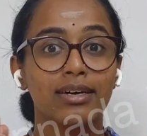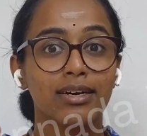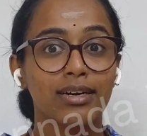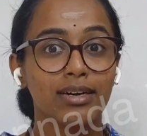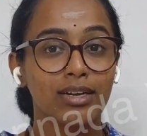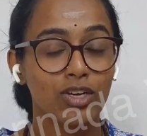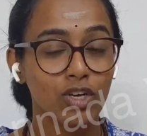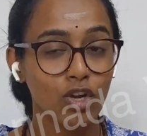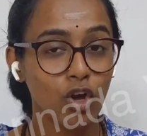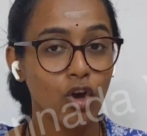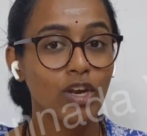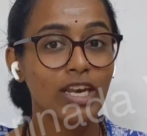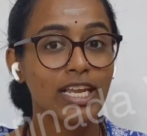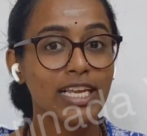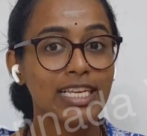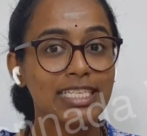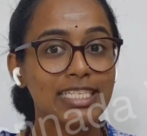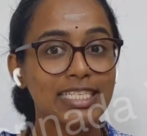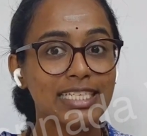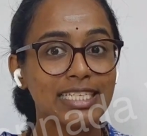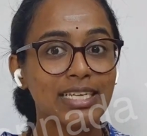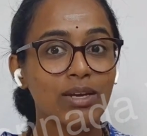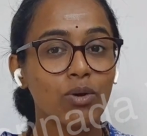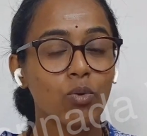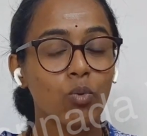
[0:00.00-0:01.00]
knowledge
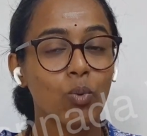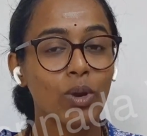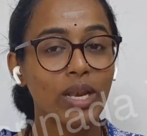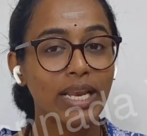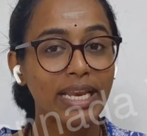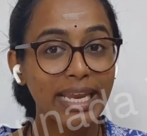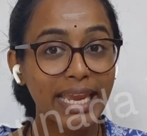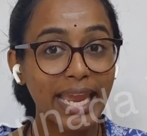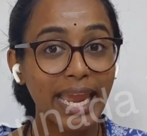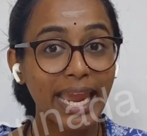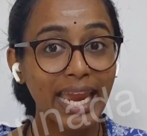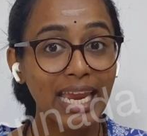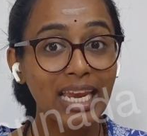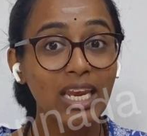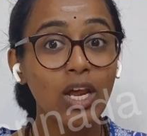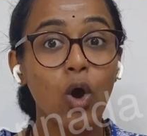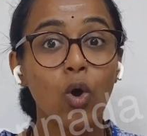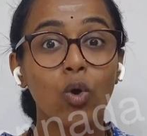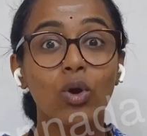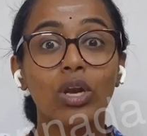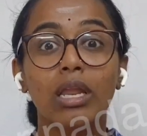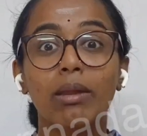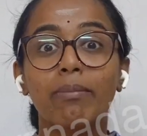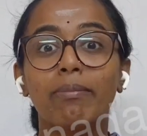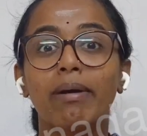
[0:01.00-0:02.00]
will gain
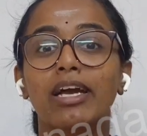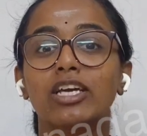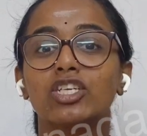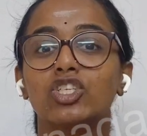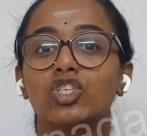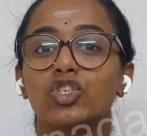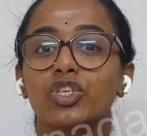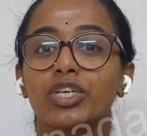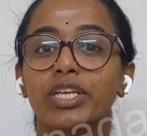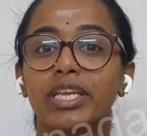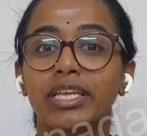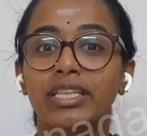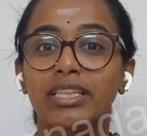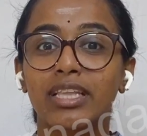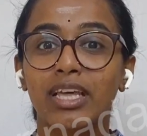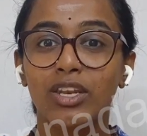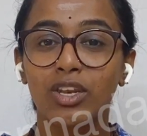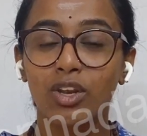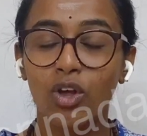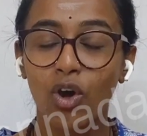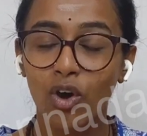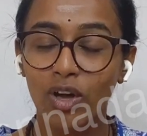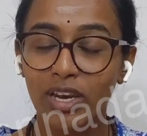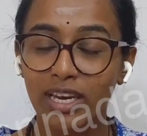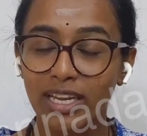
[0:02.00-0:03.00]
only by sharing the
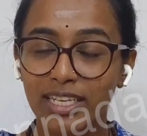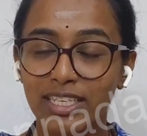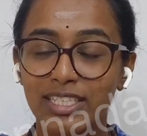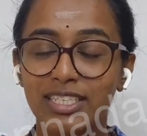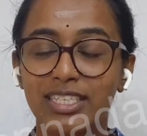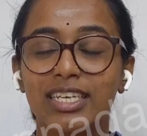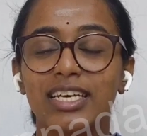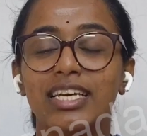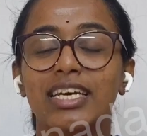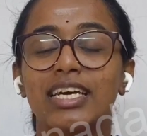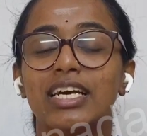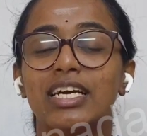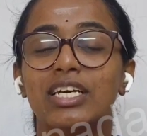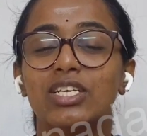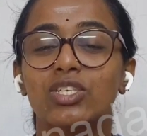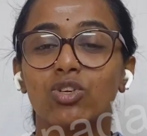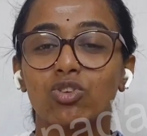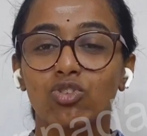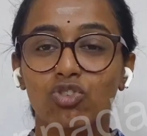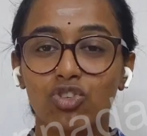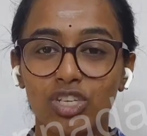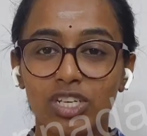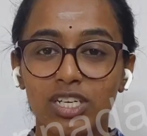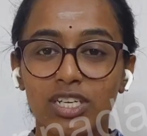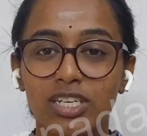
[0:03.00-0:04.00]
knowledge. So
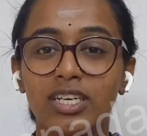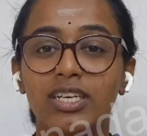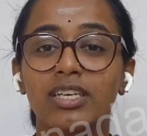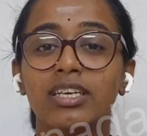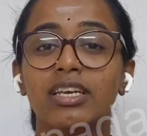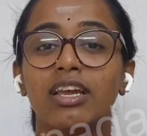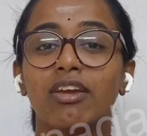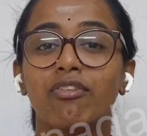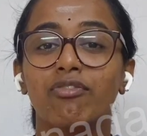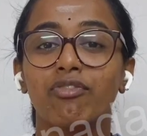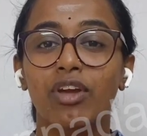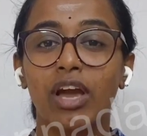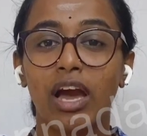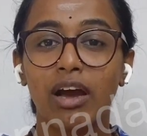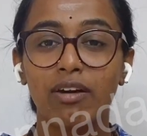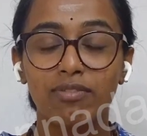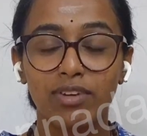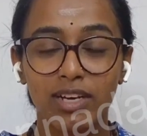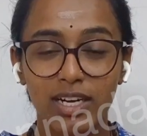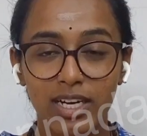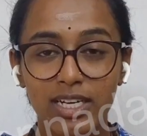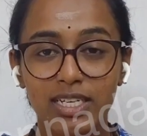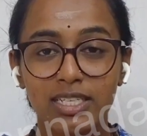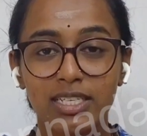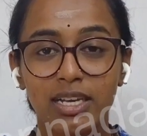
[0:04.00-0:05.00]
children, if you have
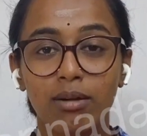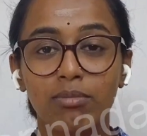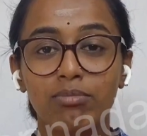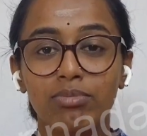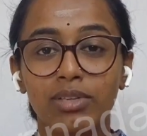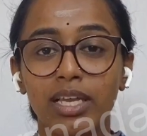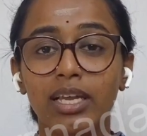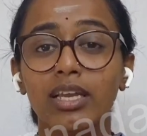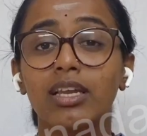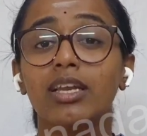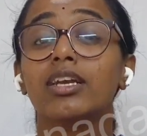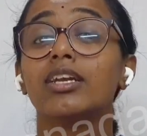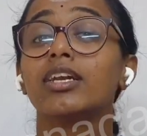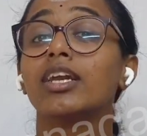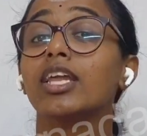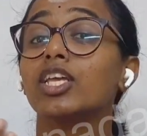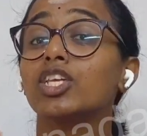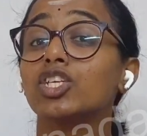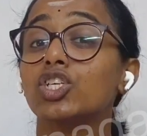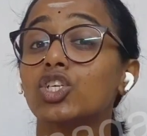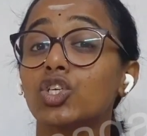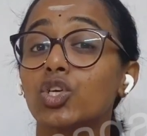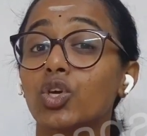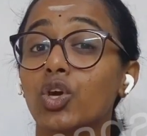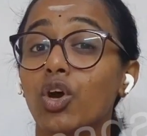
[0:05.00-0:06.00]
learned something, teach
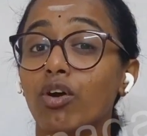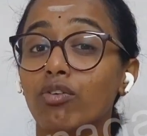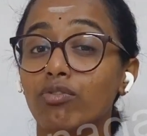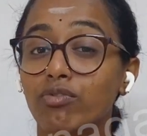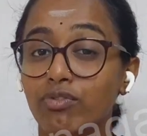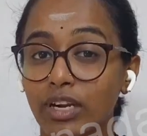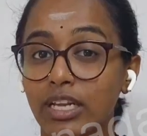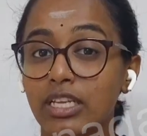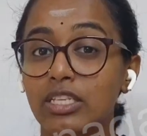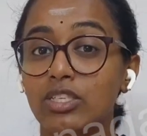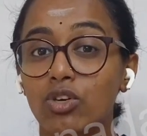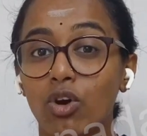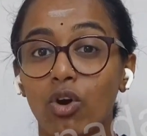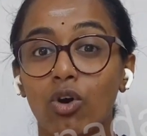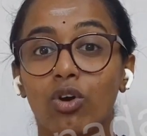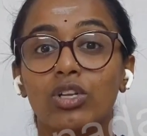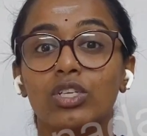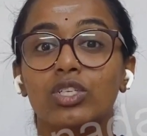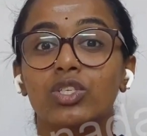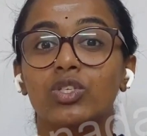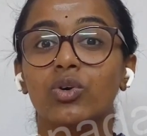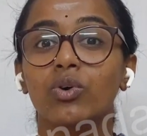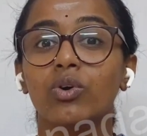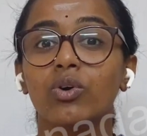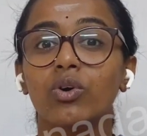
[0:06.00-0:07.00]
to your friends
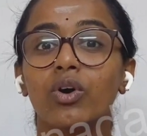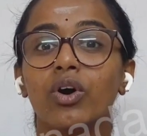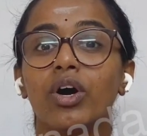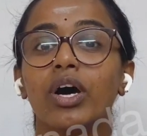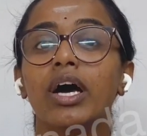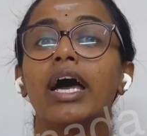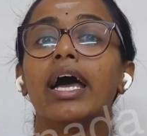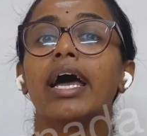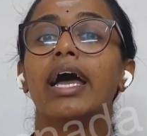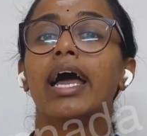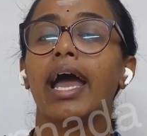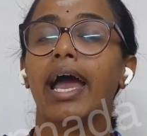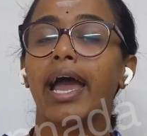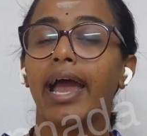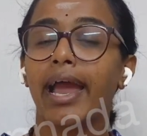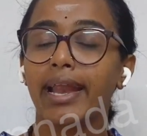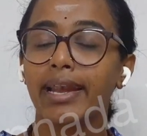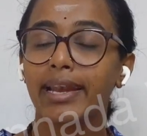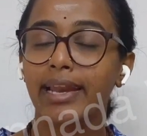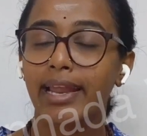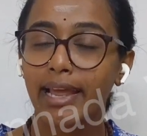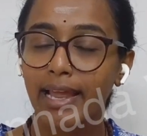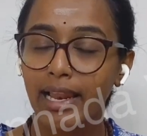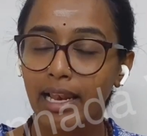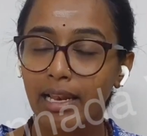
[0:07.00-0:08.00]
also, and
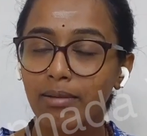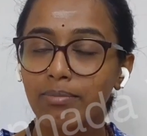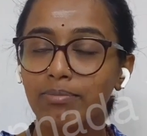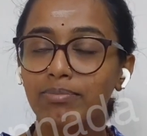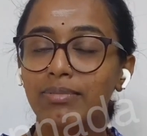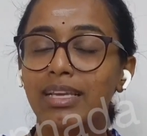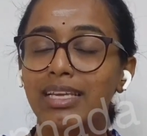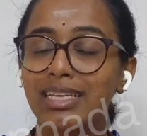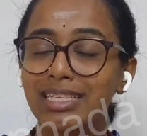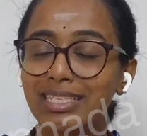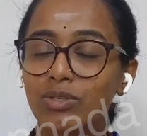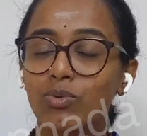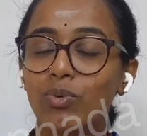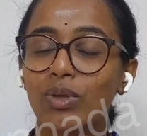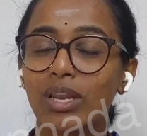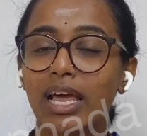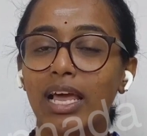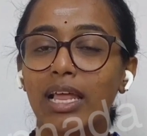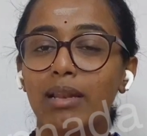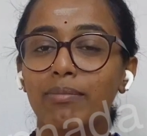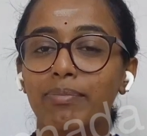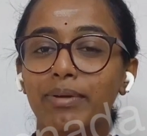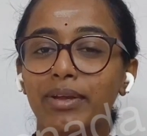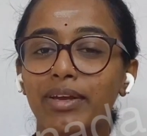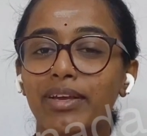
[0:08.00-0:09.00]
this will
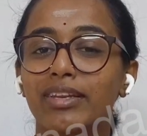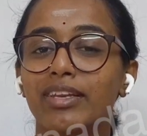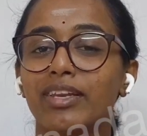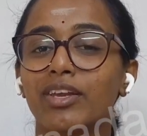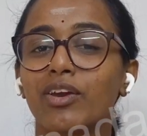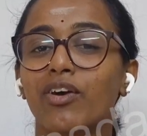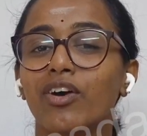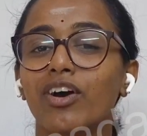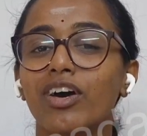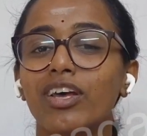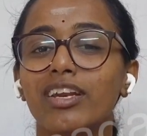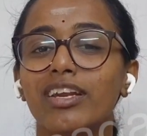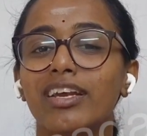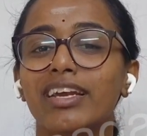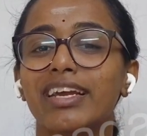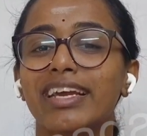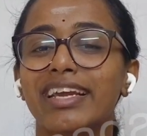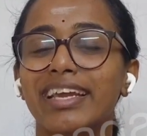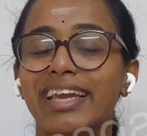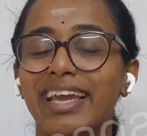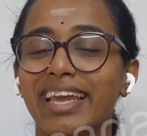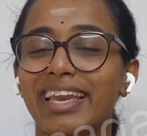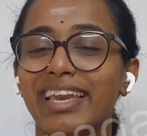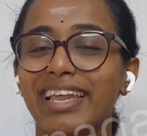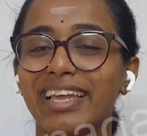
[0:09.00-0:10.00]
help you in your
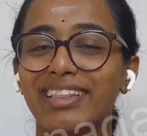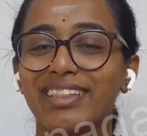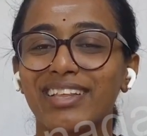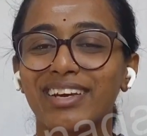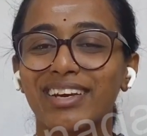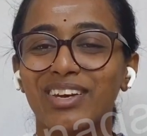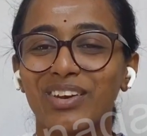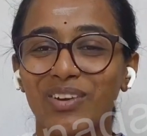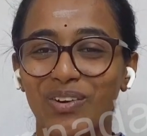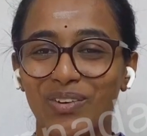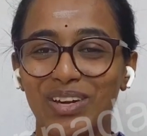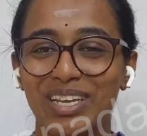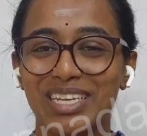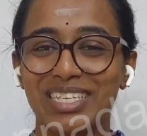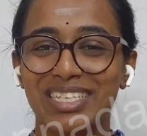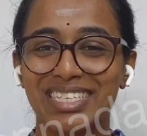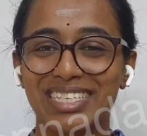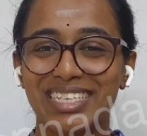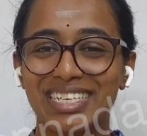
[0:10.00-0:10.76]
gaining the knowledge.